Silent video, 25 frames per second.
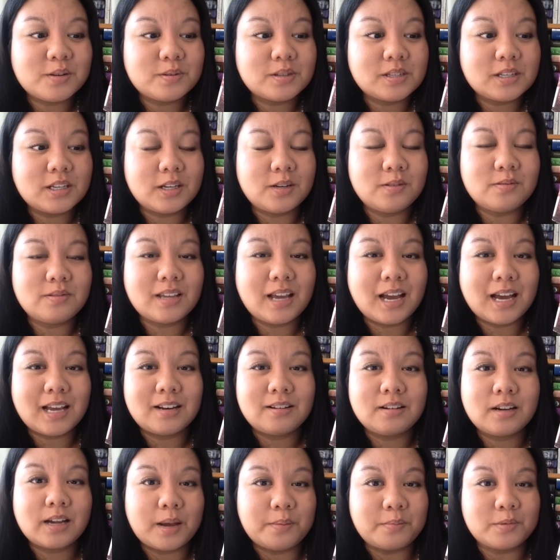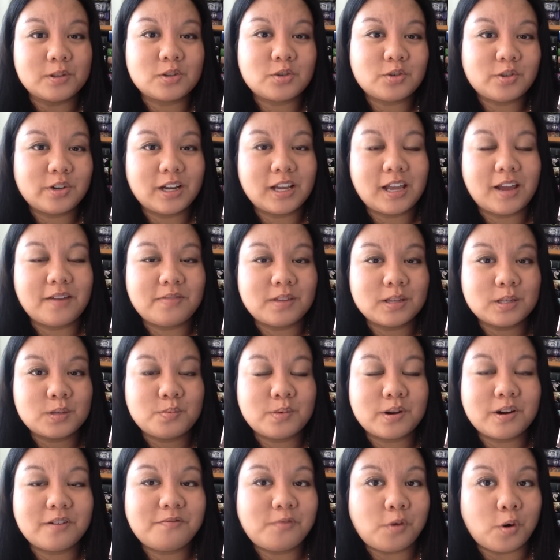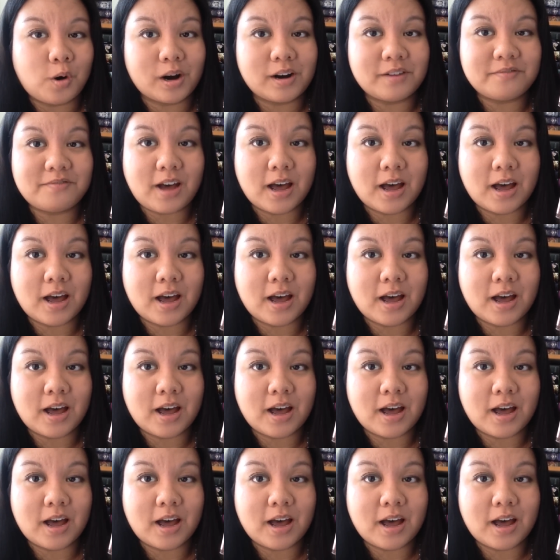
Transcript: was cute they had chemistry i gave this one a four out of